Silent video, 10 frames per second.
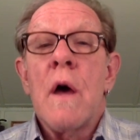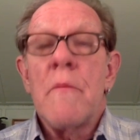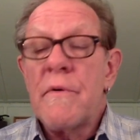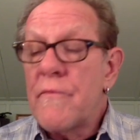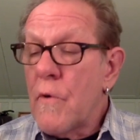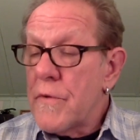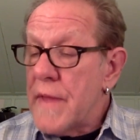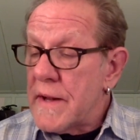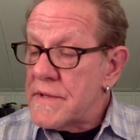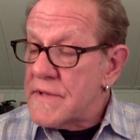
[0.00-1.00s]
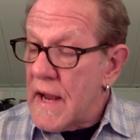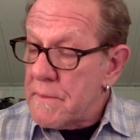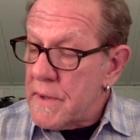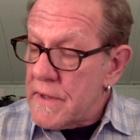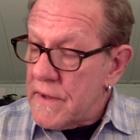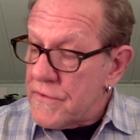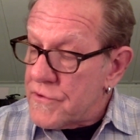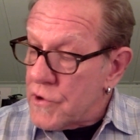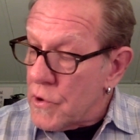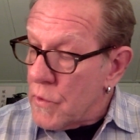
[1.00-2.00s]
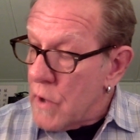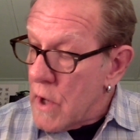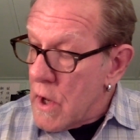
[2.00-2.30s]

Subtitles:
before that assignment is due.